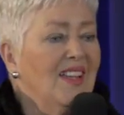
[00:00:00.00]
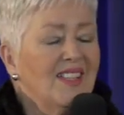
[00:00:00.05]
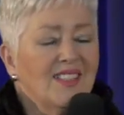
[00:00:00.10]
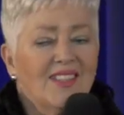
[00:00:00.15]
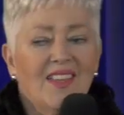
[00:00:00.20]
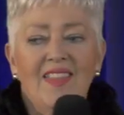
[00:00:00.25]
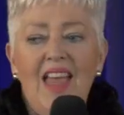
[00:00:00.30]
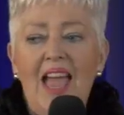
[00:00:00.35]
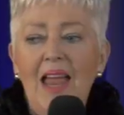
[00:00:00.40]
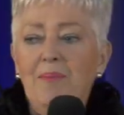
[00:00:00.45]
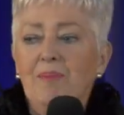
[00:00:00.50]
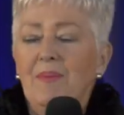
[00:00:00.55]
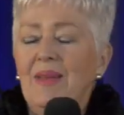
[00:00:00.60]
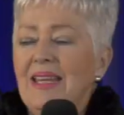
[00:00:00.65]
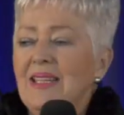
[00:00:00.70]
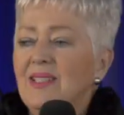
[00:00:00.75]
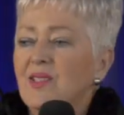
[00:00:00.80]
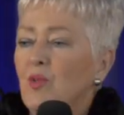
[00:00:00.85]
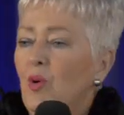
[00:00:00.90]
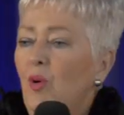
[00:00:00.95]
So that
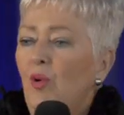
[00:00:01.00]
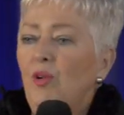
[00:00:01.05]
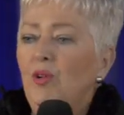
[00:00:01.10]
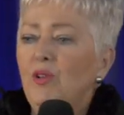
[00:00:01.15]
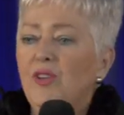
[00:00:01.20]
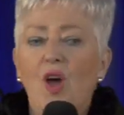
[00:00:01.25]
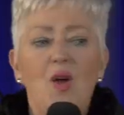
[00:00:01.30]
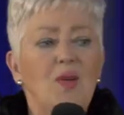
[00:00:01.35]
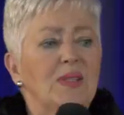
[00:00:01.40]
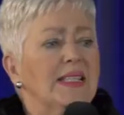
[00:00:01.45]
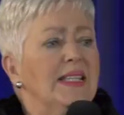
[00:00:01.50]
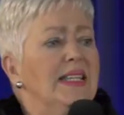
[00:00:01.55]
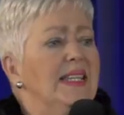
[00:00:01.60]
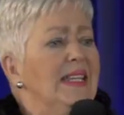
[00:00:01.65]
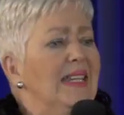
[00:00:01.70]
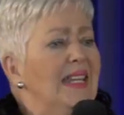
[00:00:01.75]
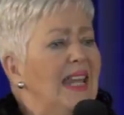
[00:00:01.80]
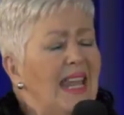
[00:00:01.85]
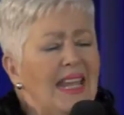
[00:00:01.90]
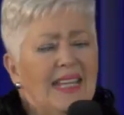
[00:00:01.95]
means all those
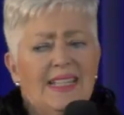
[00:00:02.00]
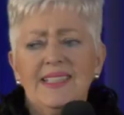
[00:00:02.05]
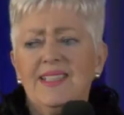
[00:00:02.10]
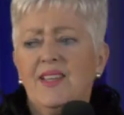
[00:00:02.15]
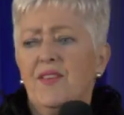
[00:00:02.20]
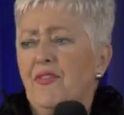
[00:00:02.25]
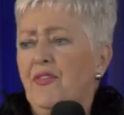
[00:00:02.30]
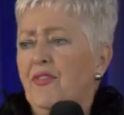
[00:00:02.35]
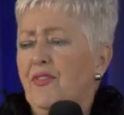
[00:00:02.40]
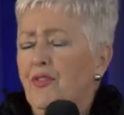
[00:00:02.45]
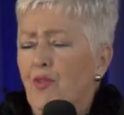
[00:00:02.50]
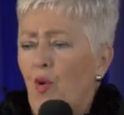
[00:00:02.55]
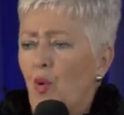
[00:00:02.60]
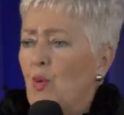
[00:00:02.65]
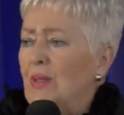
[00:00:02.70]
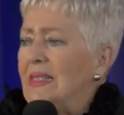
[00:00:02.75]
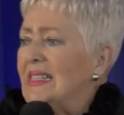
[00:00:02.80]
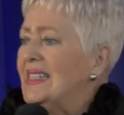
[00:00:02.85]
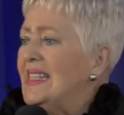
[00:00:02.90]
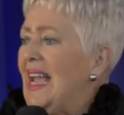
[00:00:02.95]
negative
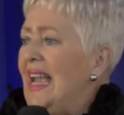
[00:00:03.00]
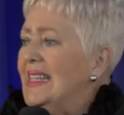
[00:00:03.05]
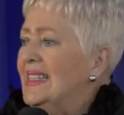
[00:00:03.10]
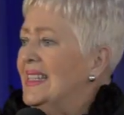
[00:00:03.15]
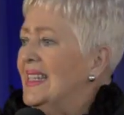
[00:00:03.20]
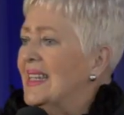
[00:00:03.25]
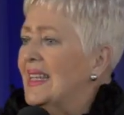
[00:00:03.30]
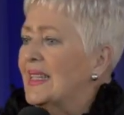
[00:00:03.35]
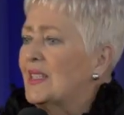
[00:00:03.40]
thoughts Satan